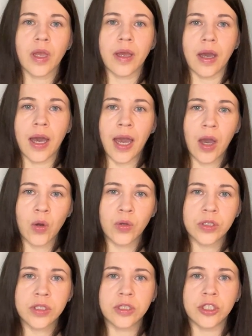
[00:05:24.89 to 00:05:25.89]

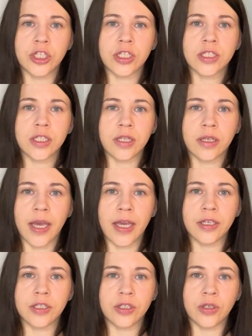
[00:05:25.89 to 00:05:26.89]
house, just in
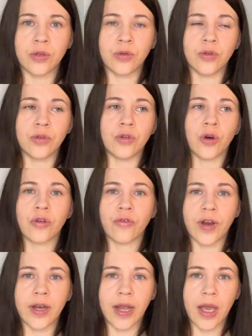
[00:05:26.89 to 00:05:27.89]
case you don't
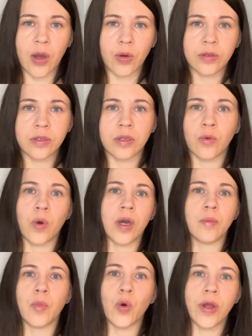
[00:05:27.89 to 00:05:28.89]
run out
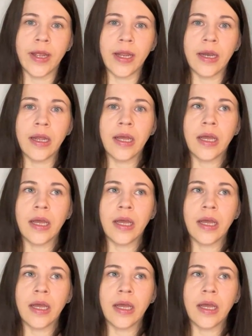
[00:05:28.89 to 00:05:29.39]
one morning